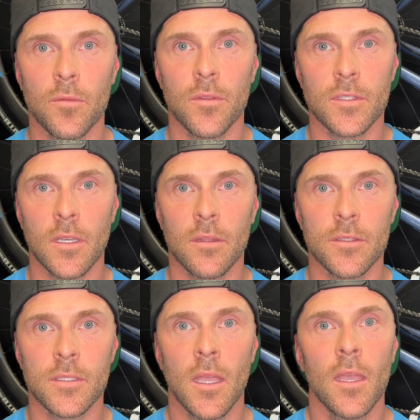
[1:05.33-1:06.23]
for the
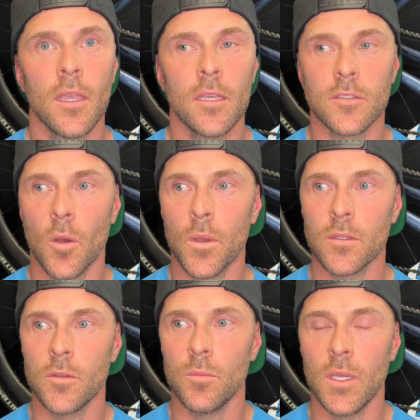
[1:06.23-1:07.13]
cyclist is going
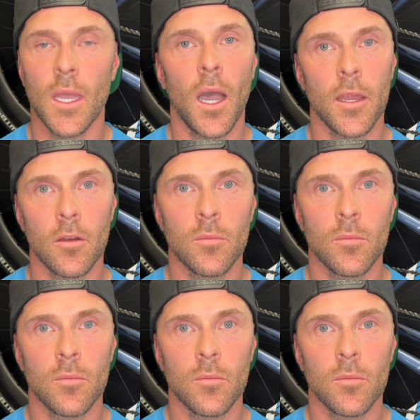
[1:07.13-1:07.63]
to be higher